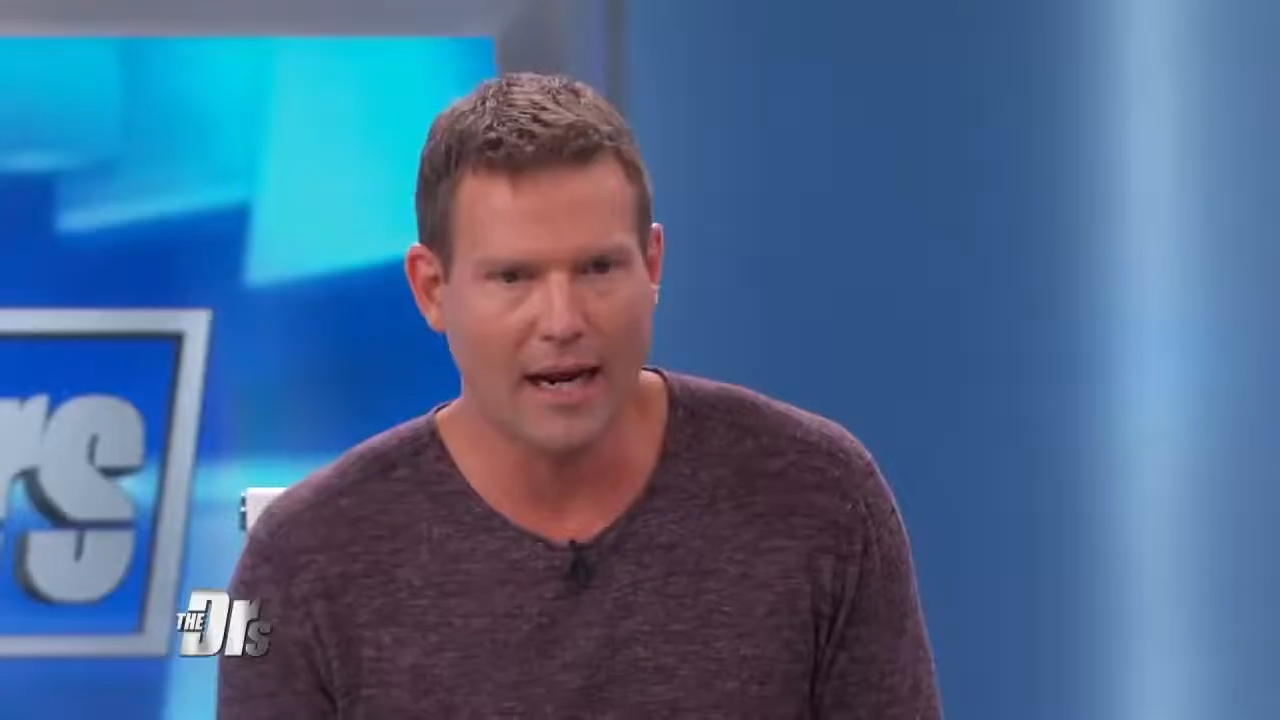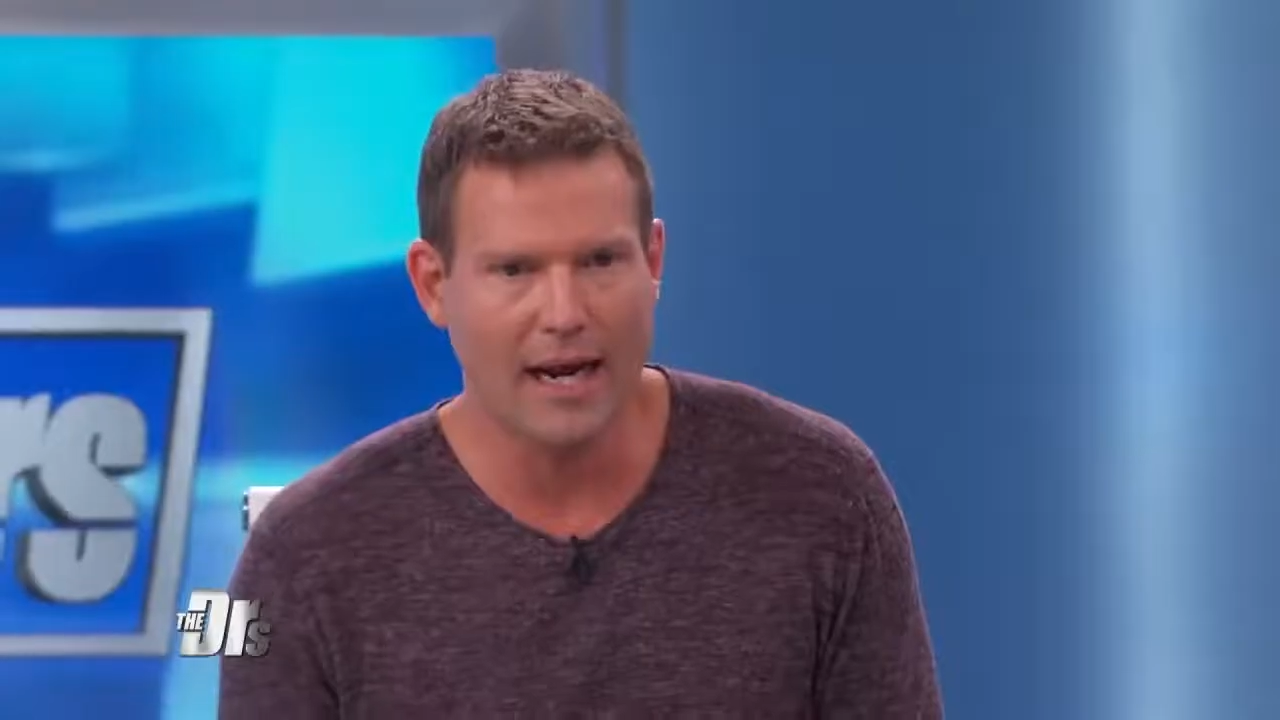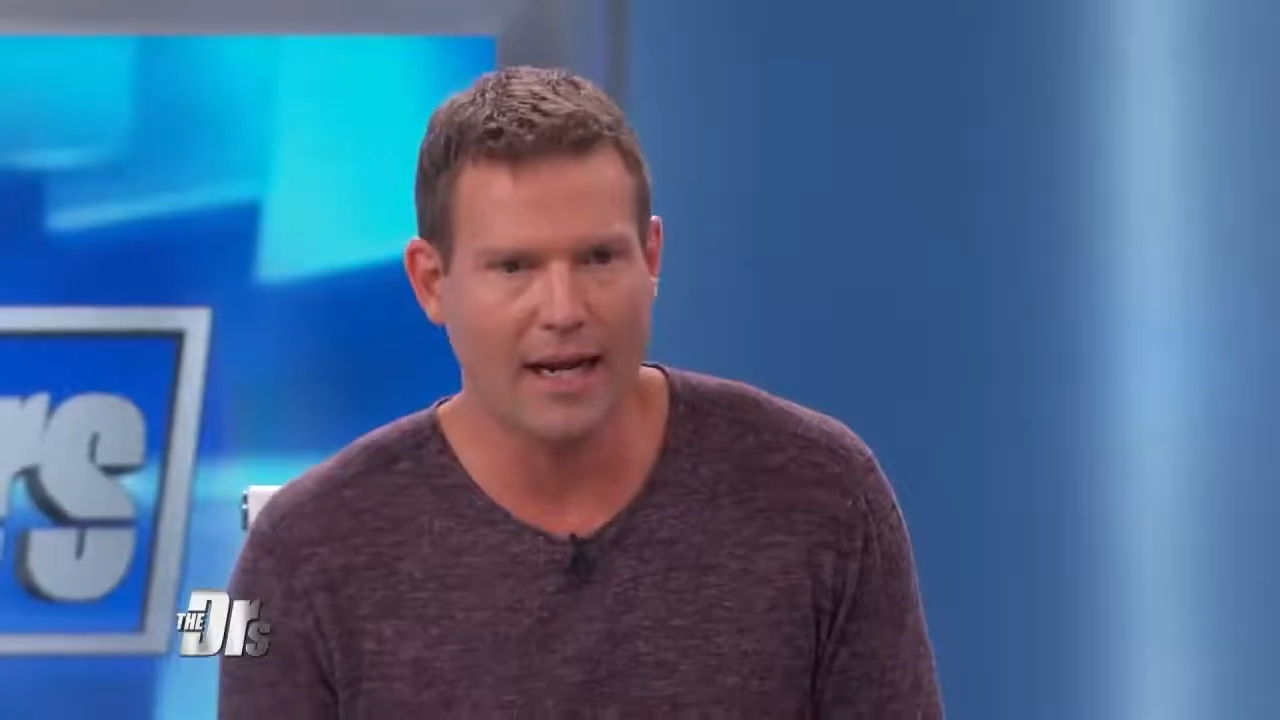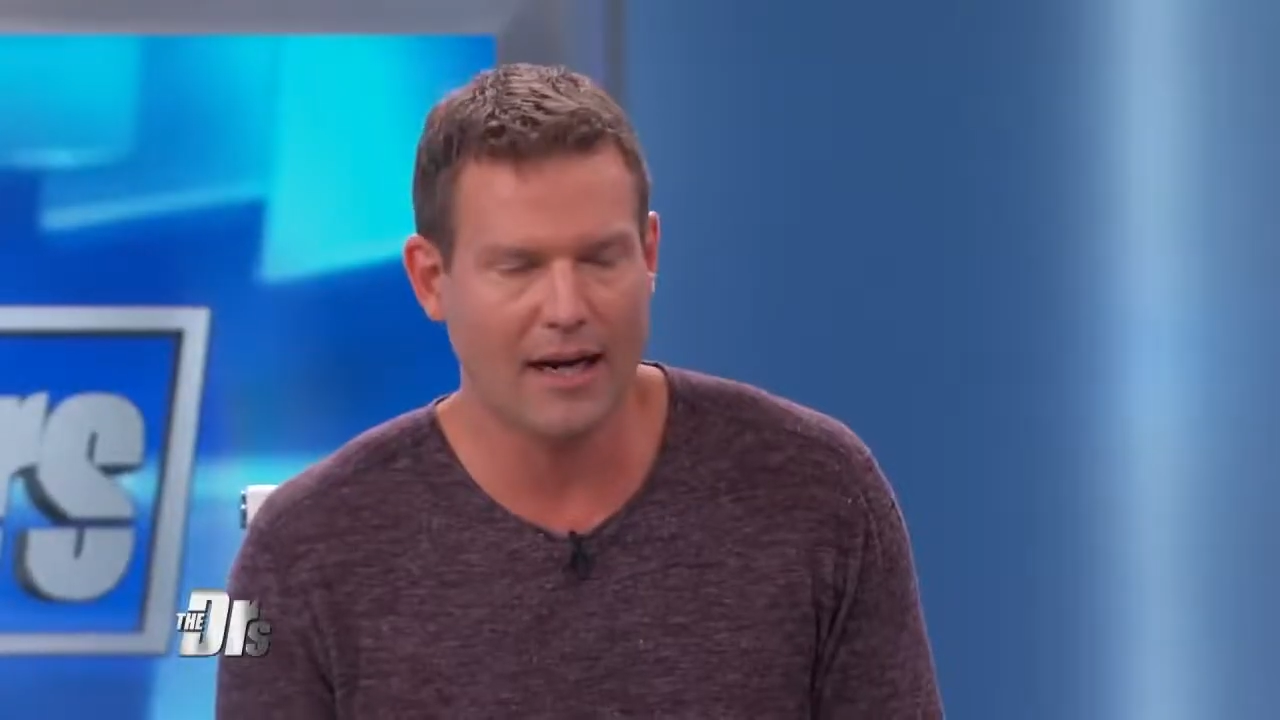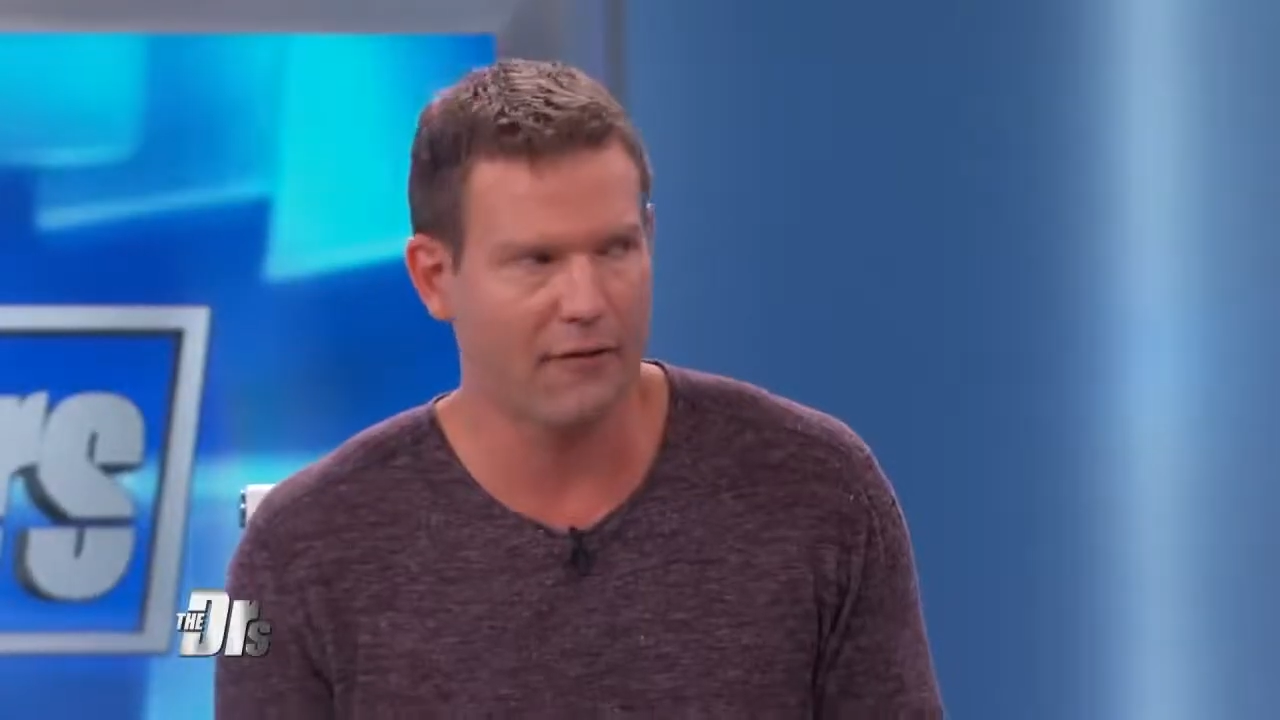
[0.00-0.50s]
I
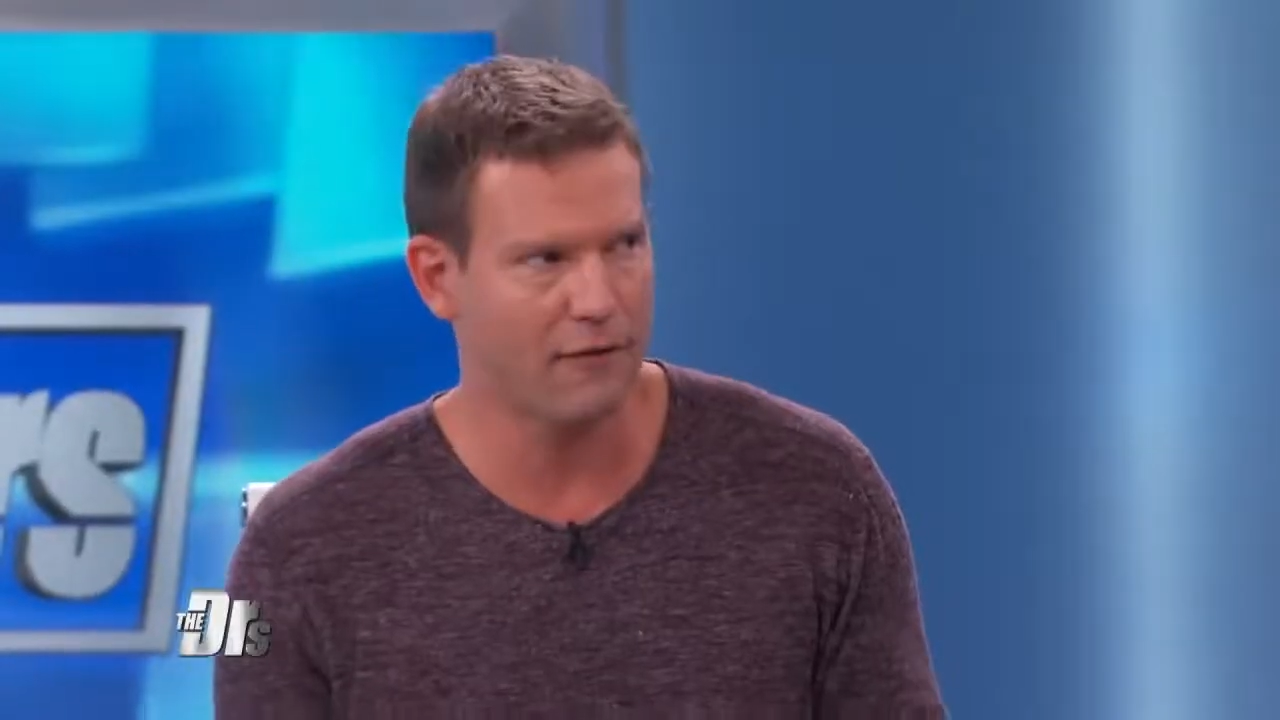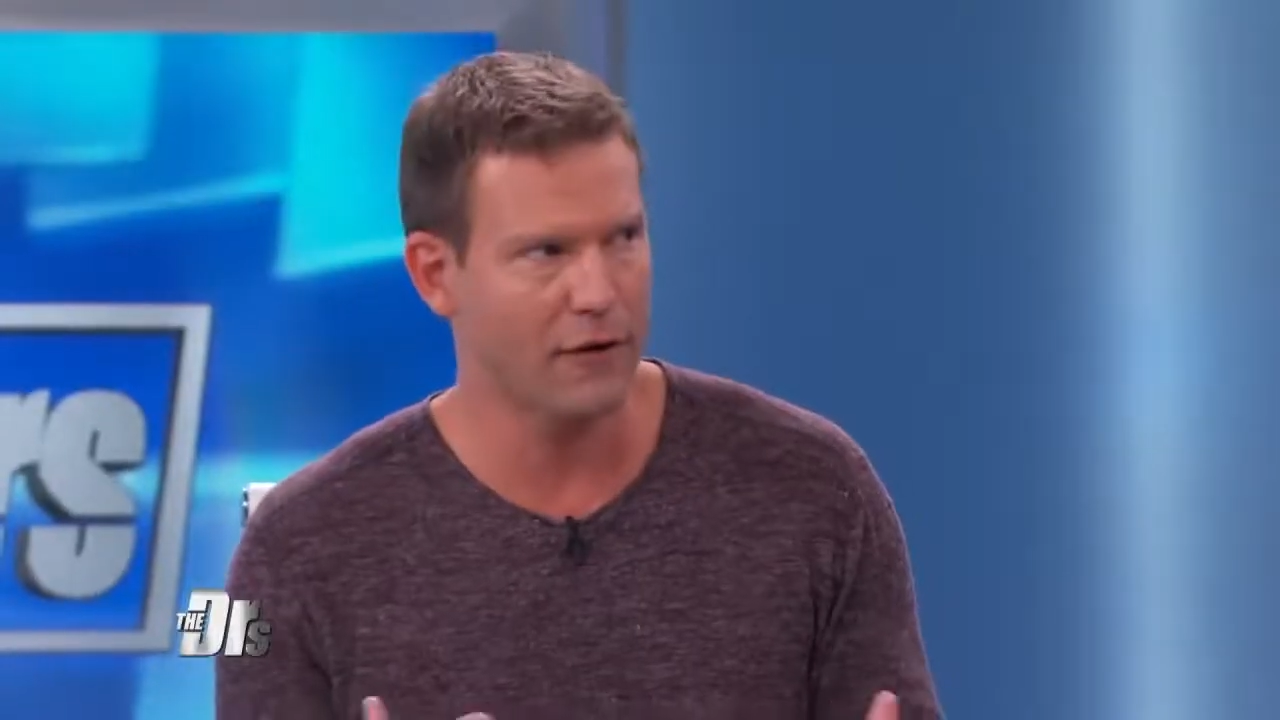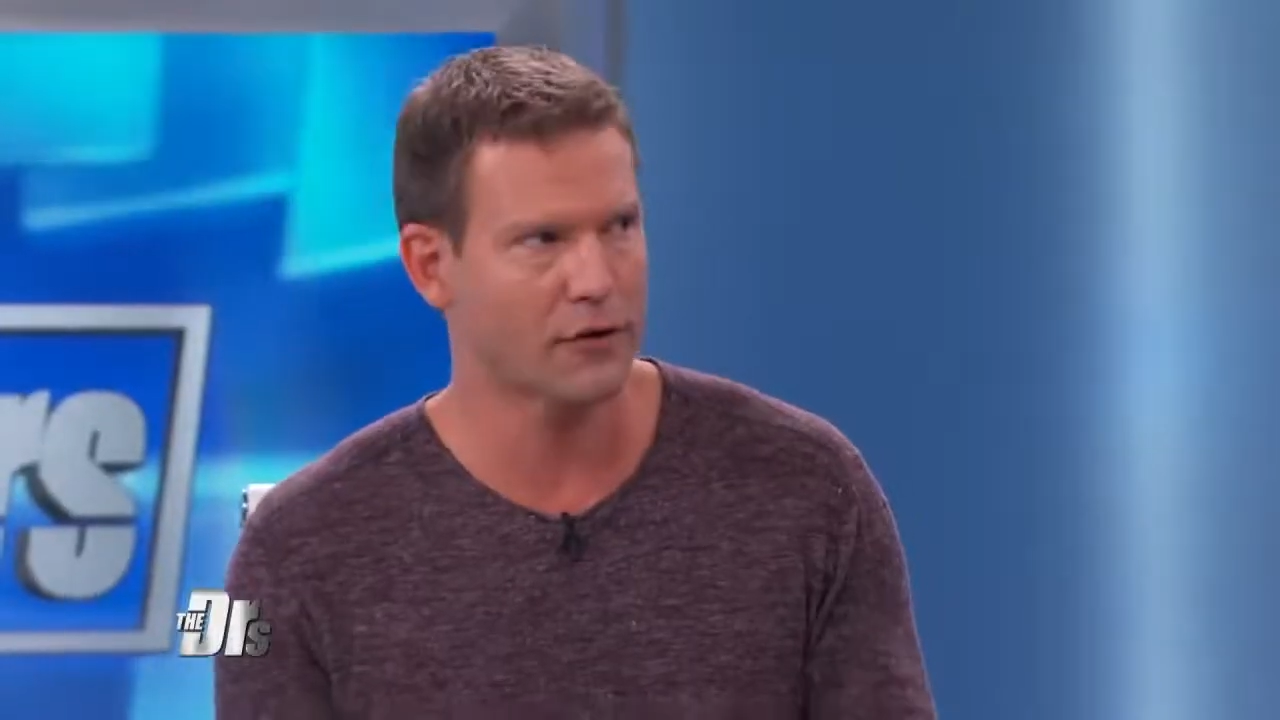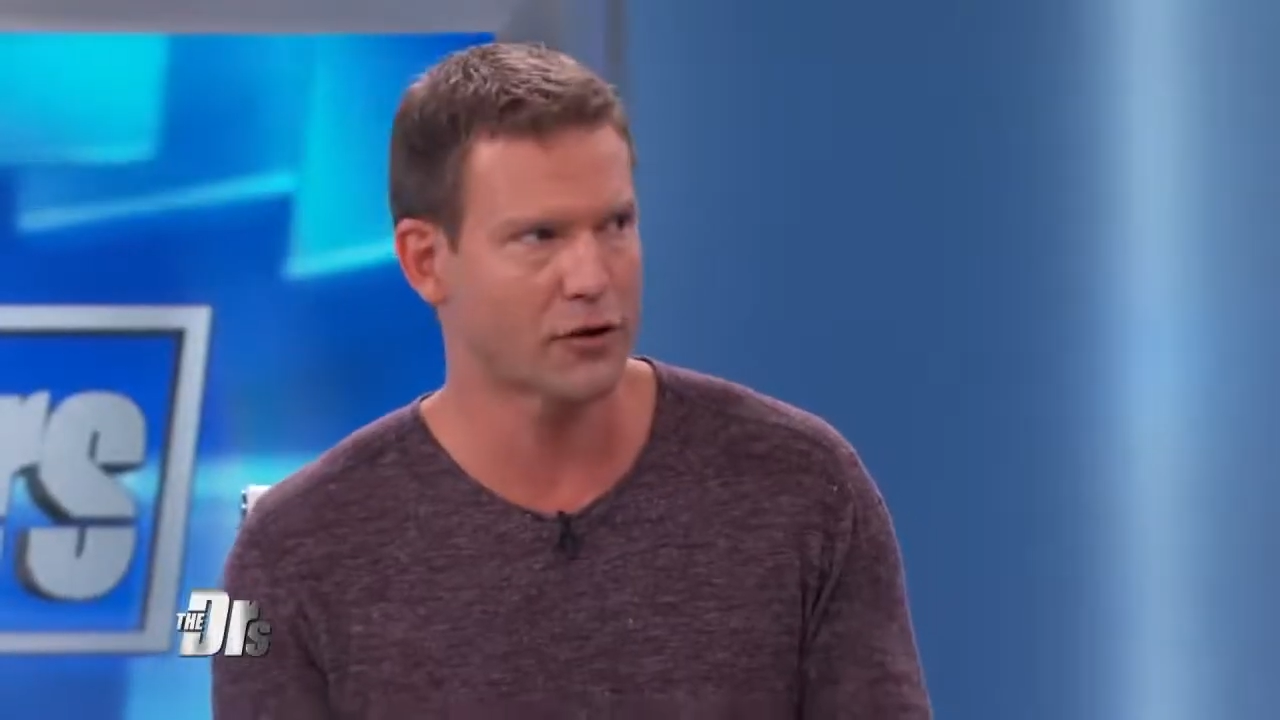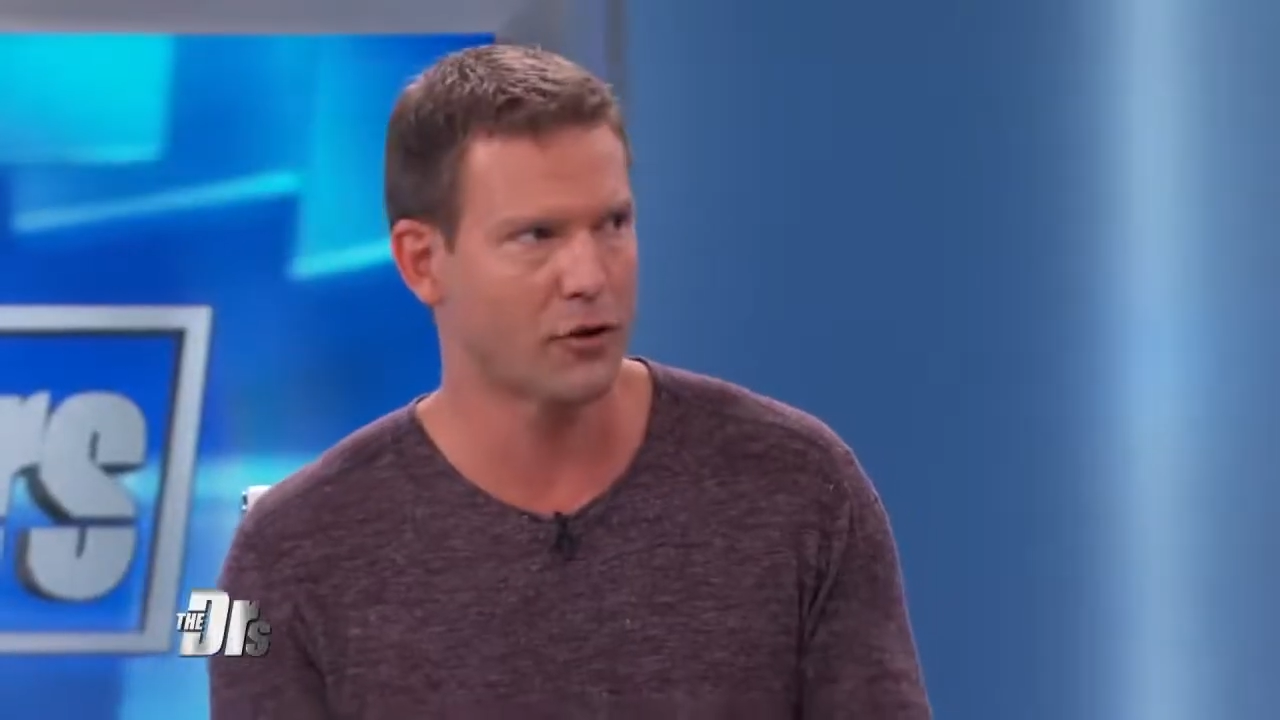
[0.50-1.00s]
had a
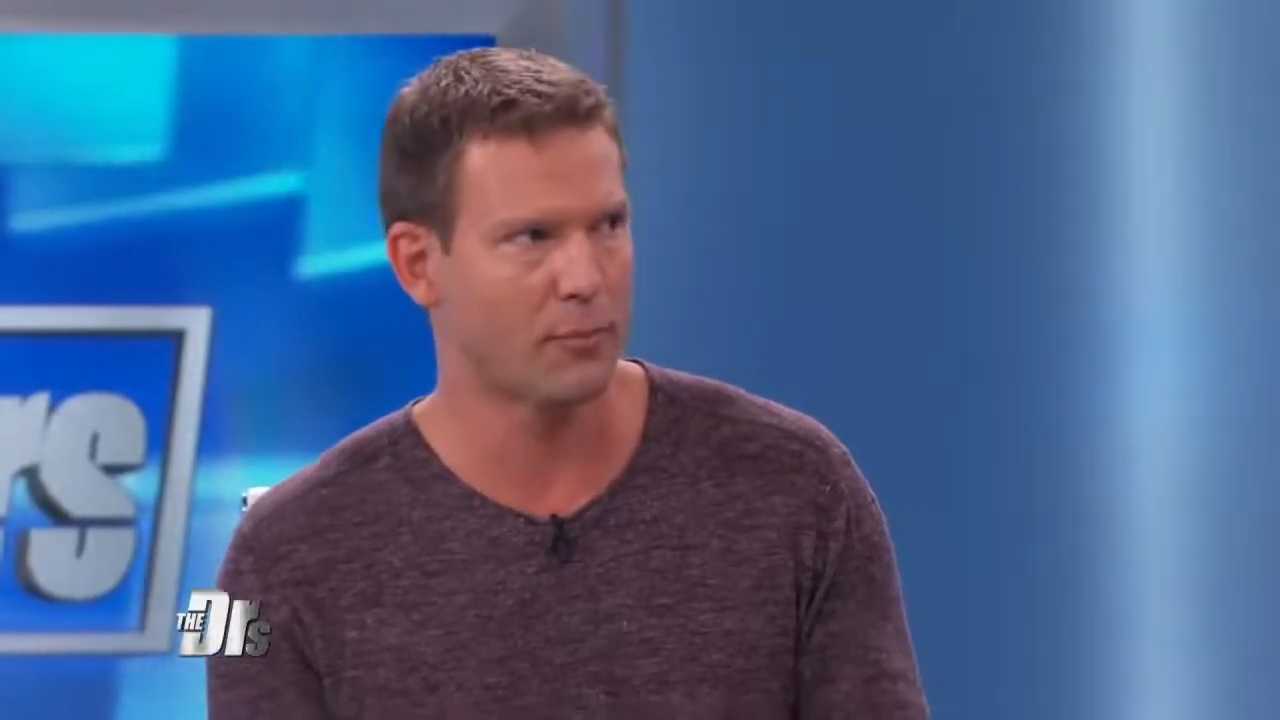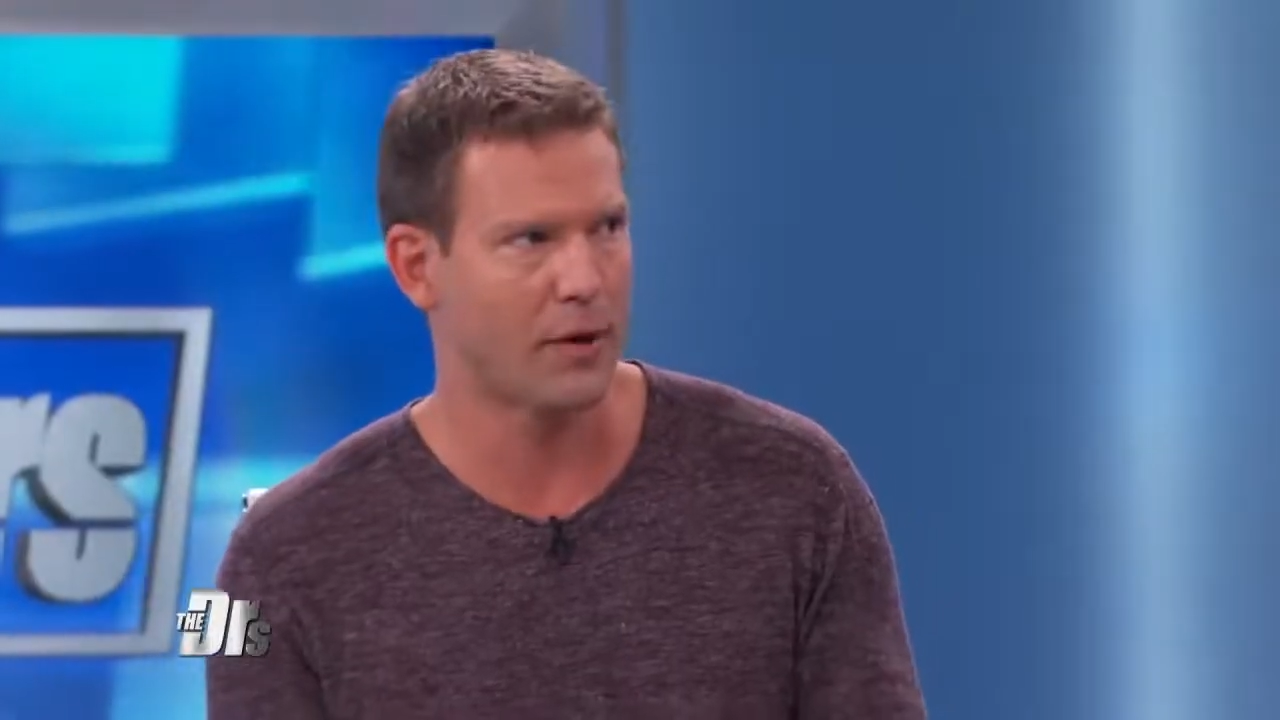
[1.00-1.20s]
functional